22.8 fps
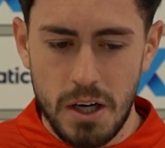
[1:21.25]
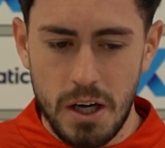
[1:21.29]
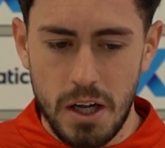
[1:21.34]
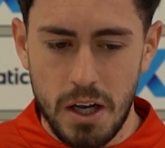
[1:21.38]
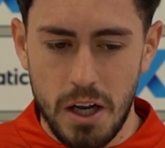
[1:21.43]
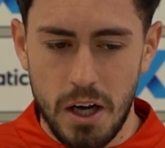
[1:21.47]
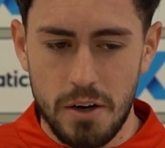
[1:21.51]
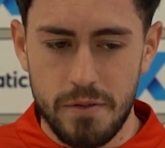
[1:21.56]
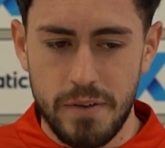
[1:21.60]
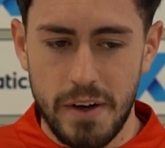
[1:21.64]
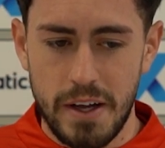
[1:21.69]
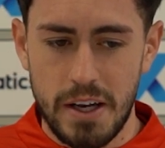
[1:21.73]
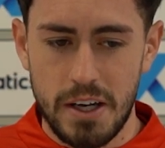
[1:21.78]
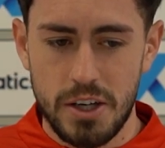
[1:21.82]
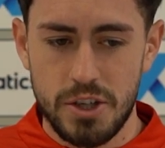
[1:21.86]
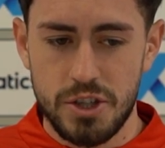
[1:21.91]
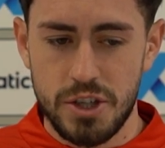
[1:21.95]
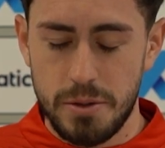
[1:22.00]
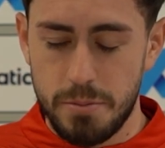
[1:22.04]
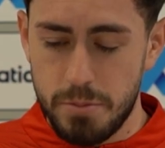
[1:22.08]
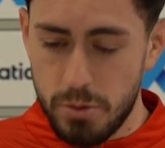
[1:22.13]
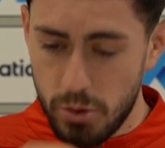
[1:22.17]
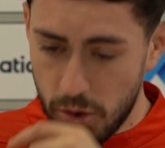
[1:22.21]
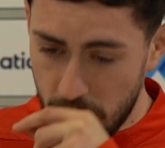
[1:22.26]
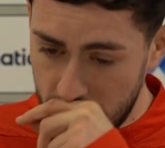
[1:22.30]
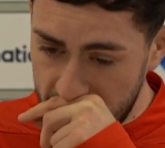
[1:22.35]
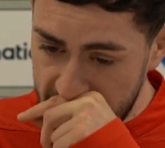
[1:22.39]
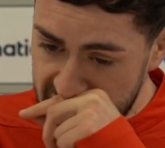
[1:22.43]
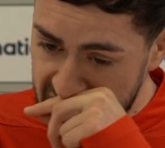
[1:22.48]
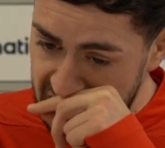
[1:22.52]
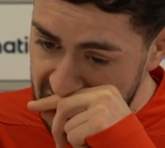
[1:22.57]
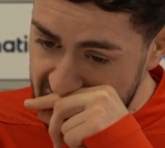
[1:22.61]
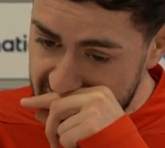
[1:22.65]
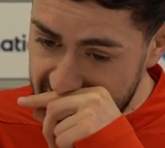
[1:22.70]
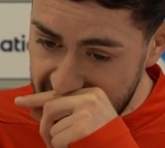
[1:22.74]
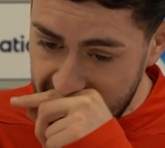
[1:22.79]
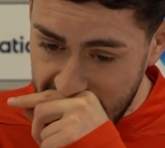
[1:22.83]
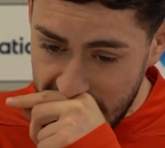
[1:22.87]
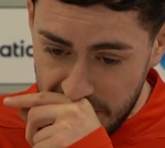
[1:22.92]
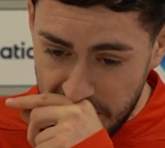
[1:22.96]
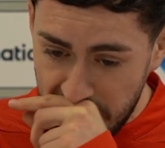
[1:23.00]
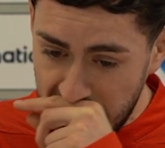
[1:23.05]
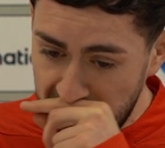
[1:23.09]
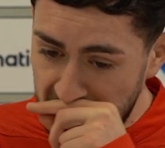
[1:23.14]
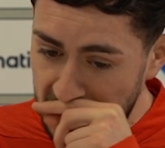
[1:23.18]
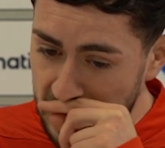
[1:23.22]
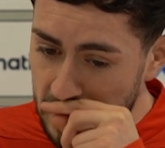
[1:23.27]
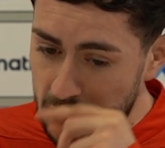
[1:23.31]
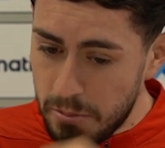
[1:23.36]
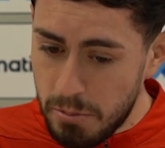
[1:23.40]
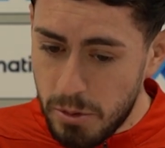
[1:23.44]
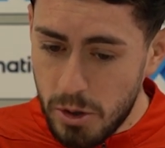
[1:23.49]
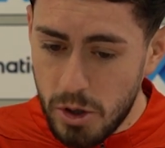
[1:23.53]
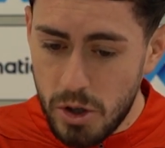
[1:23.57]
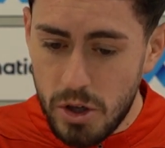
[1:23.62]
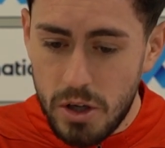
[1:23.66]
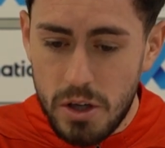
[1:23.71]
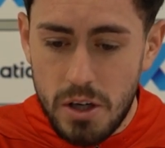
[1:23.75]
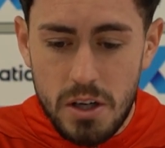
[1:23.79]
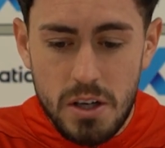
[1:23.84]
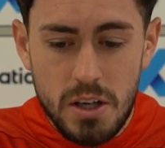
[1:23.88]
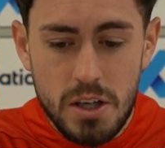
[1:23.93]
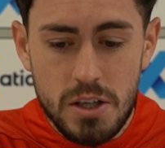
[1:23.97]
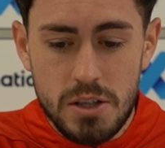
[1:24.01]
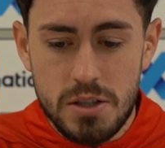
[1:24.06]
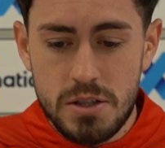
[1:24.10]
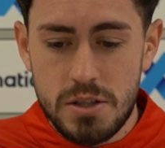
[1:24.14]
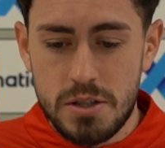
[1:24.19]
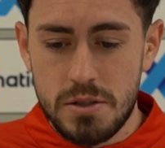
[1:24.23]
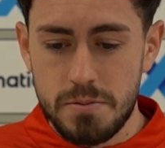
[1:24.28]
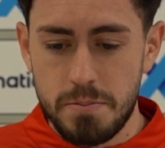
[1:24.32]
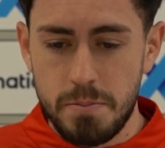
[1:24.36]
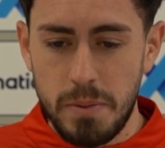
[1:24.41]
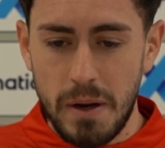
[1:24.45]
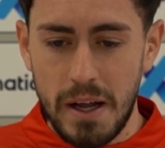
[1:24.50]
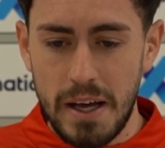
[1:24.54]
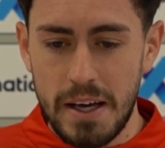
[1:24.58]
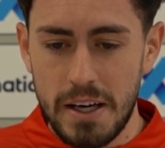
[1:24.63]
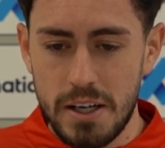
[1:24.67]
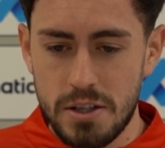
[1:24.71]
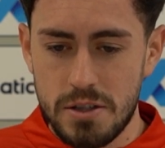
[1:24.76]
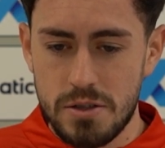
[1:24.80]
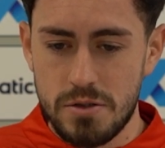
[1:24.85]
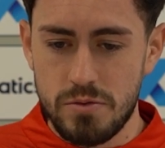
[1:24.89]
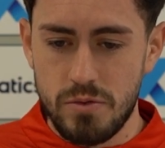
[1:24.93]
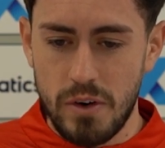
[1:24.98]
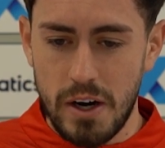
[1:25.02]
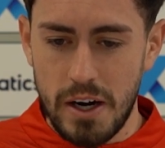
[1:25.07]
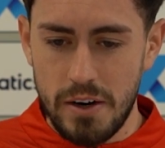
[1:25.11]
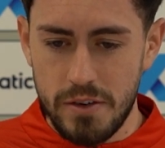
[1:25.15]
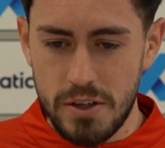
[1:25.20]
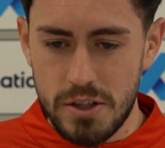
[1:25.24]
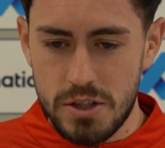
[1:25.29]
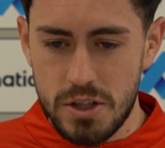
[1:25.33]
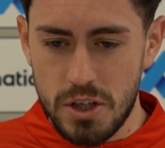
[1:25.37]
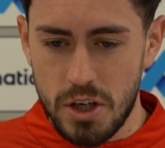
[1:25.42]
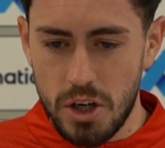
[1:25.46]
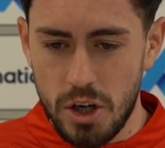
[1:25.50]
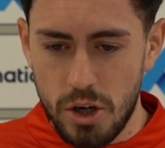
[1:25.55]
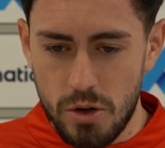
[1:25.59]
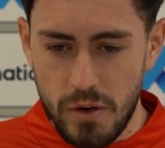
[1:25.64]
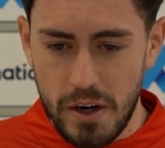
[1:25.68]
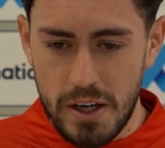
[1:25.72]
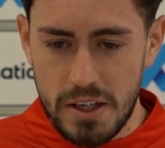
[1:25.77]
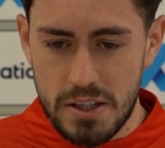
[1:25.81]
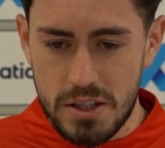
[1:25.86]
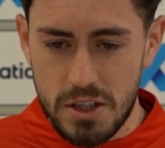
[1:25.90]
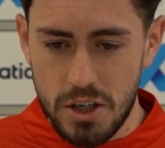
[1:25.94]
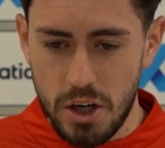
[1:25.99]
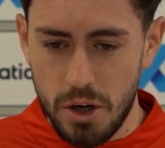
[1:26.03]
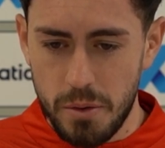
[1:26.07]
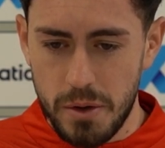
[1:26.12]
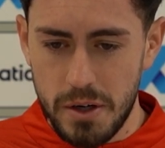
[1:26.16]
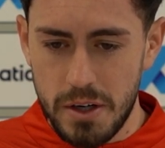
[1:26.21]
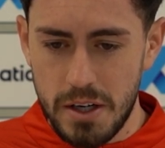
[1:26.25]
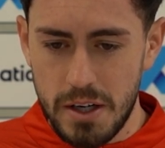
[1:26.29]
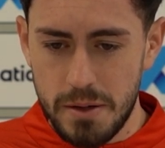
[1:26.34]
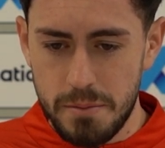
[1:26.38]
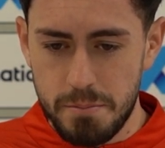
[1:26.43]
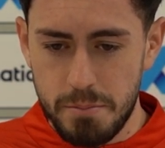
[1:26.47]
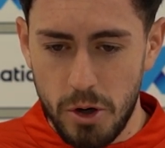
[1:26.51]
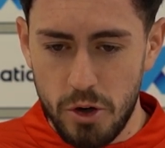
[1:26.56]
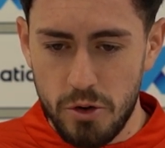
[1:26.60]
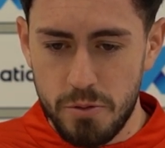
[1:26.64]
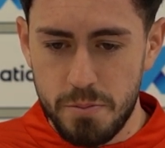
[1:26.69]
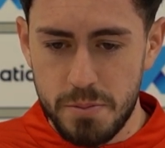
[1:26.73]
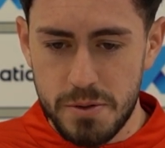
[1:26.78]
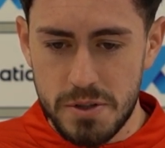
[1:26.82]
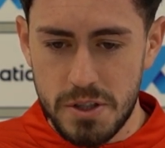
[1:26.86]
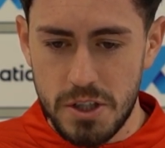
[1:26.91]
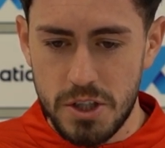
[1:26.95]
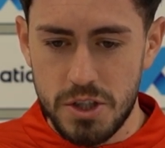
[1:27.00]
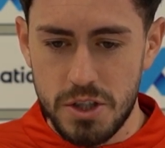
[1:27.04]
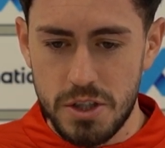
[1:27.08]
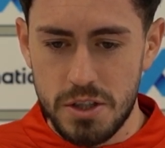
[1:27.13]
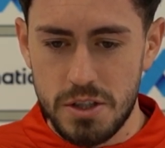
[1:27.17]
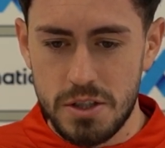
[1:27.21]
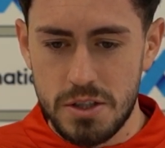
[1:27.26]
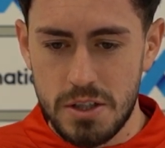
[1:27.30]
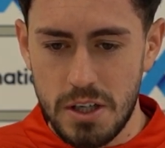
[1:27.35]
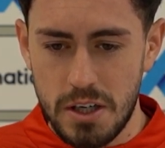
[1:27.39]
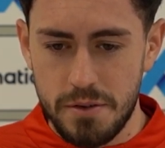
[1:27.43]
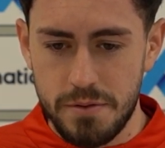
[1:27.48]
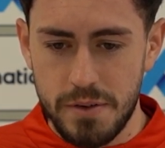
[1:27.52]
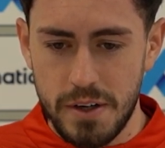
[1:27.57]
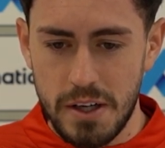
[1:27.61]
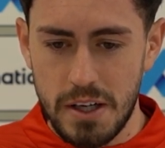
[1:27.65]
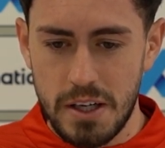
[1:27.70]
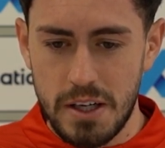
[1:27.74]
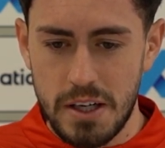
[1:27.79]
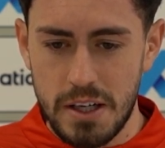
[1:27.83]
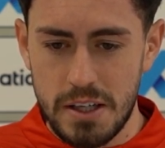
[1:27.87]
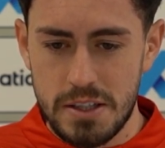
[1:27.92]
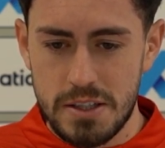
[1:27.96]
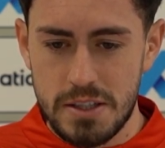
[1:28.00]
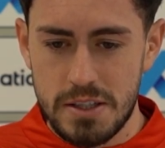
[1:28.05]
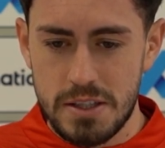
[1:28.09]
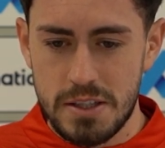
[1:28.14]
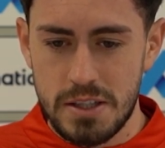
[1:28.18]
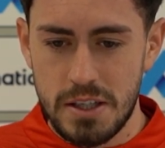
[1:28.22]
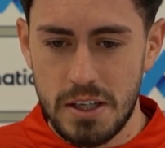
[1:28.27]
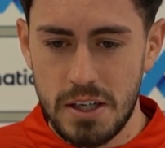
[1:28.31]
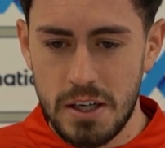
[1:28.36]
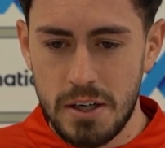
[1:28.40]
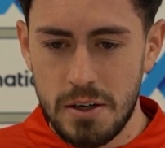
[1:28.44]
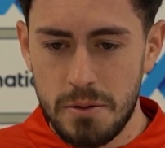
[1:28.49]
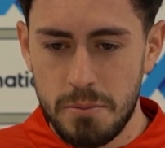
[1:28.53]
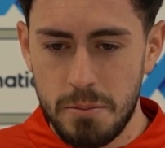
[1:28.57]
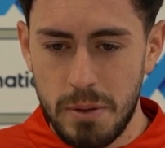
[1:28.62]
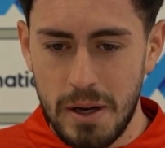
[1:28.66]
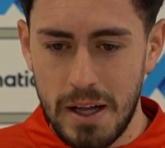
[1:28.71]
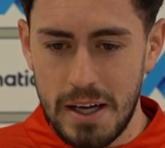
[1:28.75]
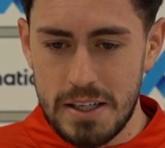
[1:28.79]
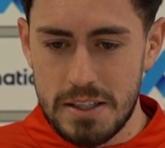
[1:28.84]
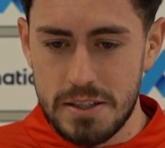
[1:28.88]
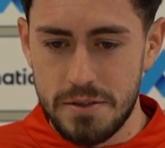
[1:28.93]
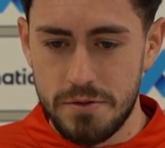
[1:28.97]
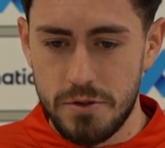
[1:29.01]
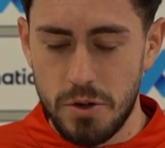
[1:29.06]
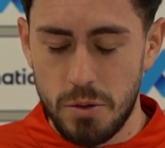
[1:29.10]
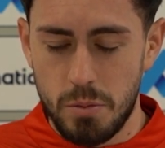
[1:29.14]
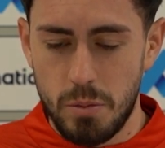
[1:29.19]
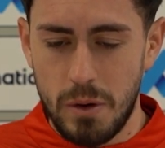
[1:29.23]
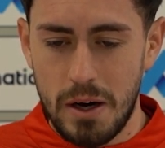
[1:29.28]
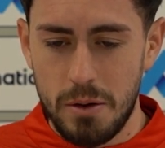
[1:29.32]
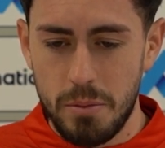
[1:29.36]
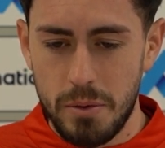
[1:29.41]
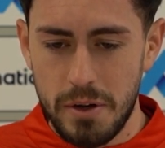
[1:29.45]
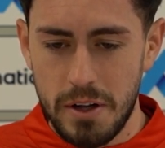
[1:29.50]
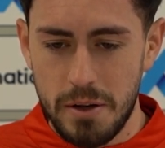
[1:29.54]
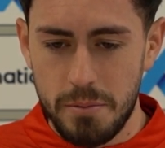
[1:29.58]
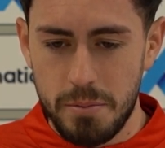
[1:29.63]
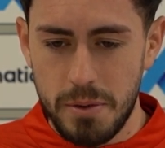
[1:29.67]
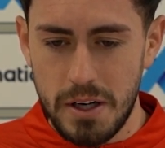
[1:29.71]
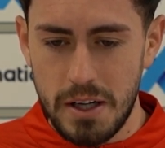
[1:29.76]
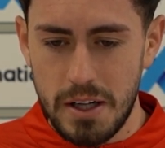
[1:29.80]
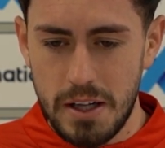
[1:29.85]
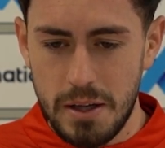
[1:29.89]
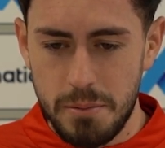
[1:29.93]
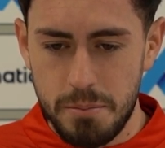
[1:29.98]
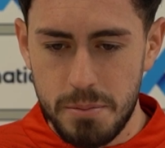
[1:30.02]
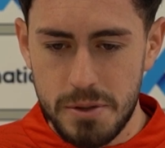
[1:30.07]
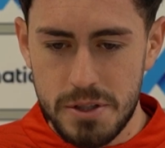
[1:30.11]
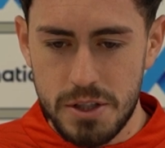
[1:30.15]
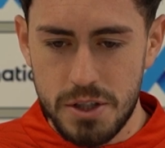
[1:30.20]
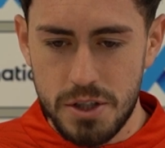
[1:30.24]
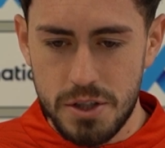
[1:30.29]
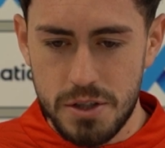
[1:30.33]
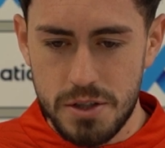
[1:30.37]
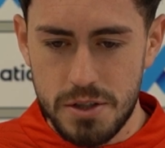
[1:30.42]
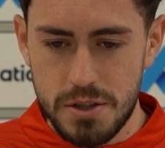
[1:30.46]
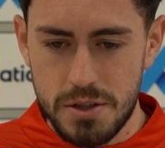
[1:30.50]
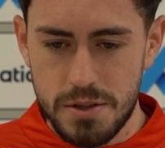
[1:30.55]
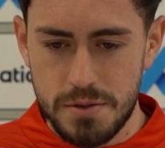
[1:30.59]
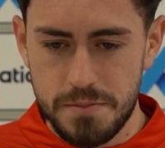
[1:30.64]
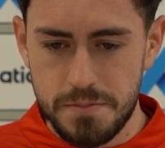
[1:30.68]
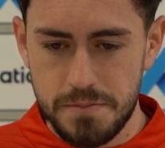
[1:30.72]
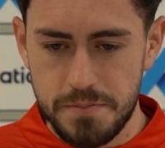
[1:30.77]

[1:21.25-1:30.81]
a lot of energy brought into the team, but there's players ready to go in both positions, and I think it's players have done well when they've been in them positions.